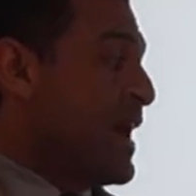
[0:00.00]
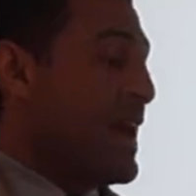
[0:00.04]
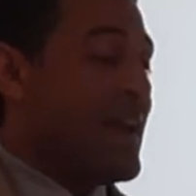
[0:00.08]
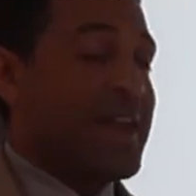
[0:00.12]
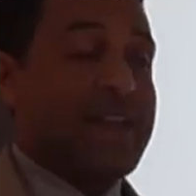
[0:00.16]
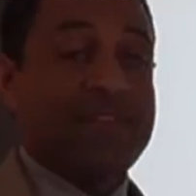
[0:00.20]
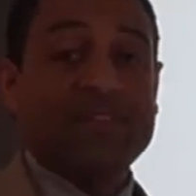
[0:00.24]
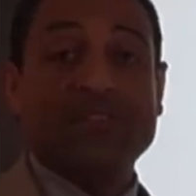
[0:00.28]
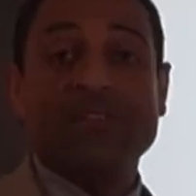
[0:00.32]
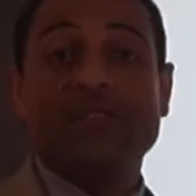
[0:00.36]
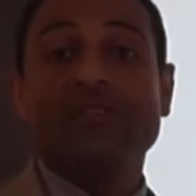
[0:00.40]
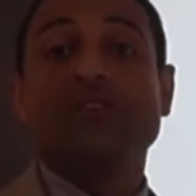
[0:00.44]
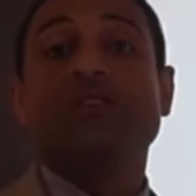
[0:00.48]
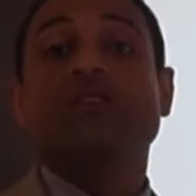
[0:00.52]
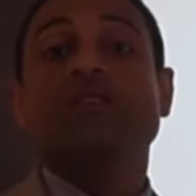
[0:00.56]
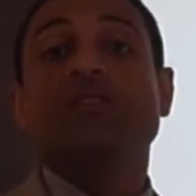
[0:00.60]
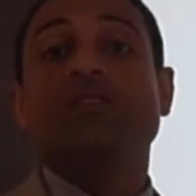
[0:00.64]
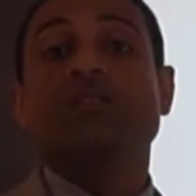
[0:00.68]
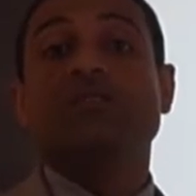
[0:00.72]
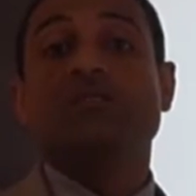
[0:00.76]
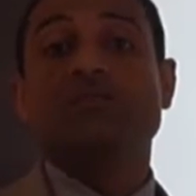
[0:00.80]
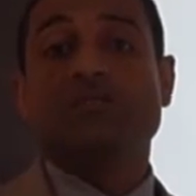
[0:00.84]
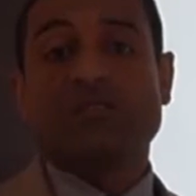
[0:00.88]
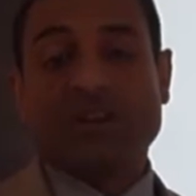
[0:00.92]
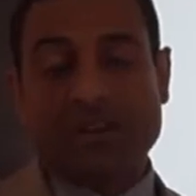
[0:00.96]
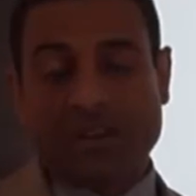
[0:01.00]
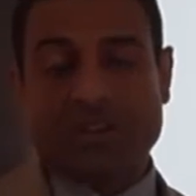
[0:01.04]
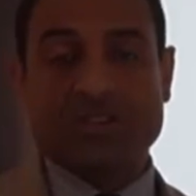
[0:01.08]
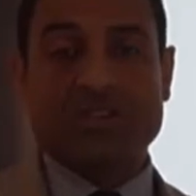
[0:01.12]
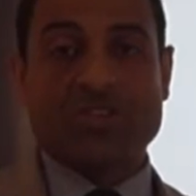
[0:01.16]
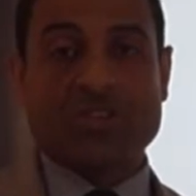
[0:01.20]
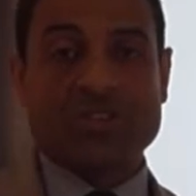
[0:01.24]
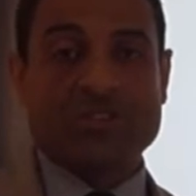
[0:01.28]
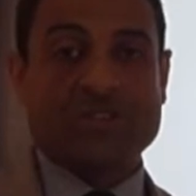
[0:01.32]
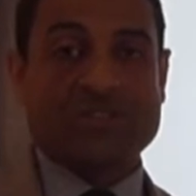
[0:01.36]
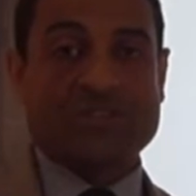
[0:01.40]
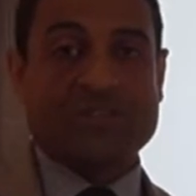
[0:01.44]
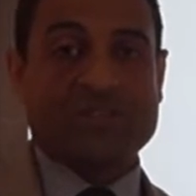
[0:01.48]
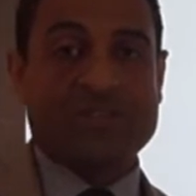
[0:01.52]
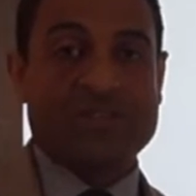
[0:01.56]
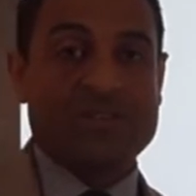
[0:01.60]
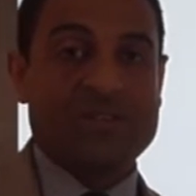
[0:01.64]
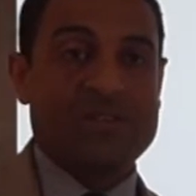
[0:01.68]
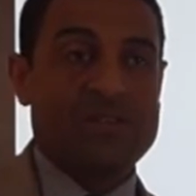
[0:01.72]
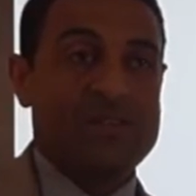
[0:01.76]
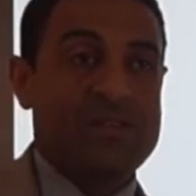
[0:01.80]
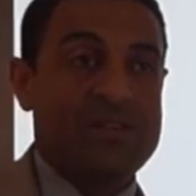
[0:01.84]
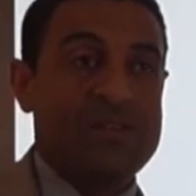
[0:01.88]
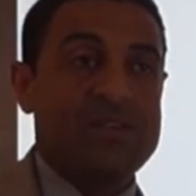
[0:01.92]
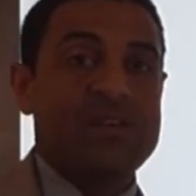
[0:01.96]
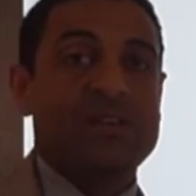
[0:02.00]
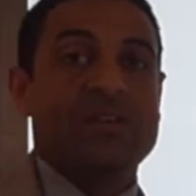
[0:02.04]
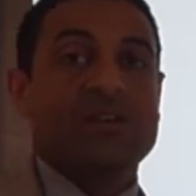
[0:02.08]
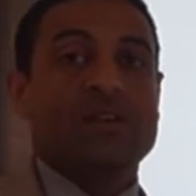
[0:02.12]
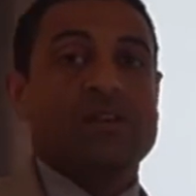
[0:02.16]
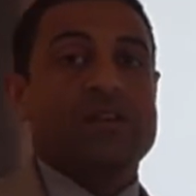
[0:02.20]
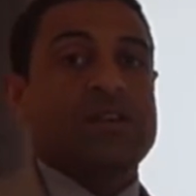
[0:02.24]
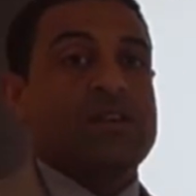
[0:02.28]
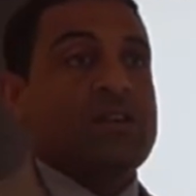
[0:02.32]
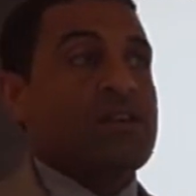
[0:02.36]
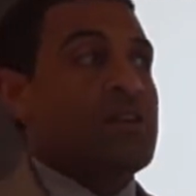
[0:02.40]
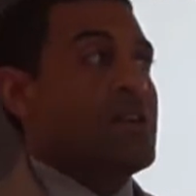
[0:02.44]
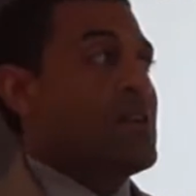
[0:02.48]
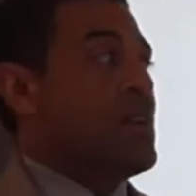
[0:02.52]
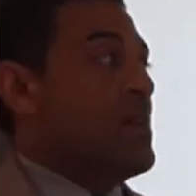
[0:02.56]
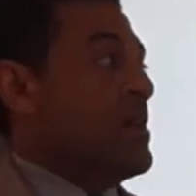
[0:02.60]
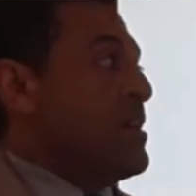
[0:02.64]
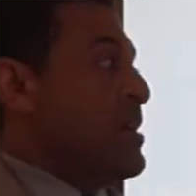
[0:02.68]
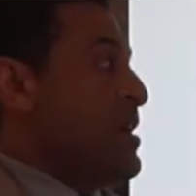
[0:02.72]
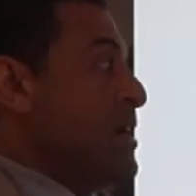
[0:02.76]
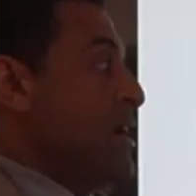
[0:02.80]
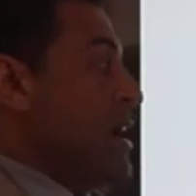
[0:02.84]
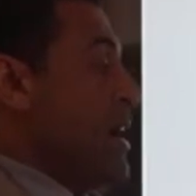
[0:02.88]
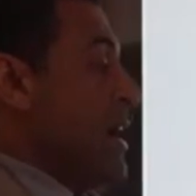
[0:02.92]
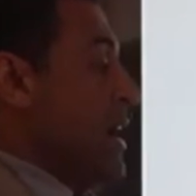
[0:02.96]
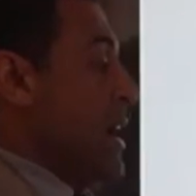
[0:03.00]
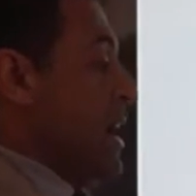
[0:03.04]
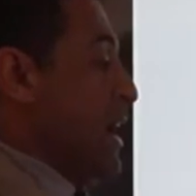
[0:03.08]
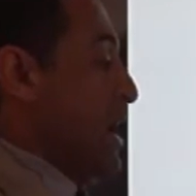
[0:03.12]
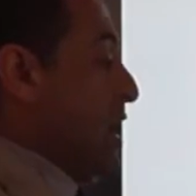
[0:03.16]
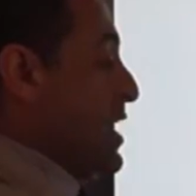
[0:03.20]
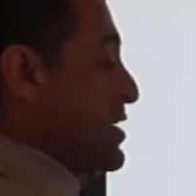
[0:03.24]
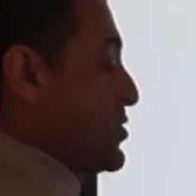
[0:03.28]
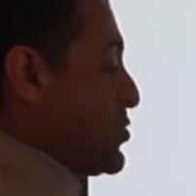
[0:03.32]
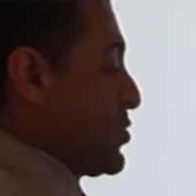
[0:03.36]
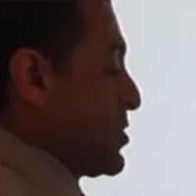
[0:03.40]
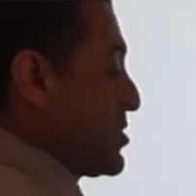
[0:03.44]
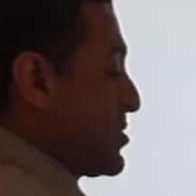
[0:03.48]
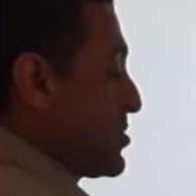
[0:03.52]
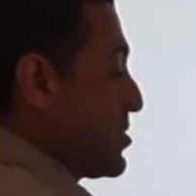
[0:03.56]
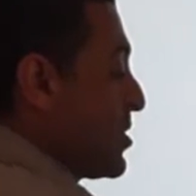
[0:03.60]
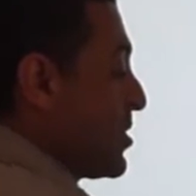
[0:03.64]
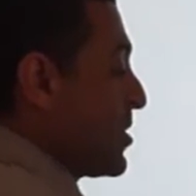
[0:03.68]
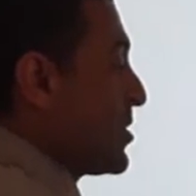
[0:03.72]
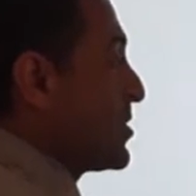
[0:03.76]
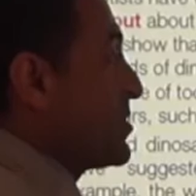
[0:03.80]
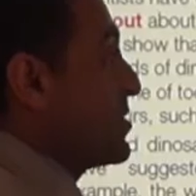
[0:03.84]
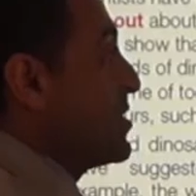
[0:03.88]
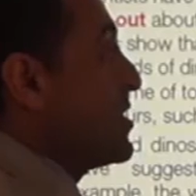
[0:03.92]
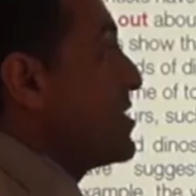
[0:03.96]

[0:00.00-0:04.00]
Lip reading: and functions. As we start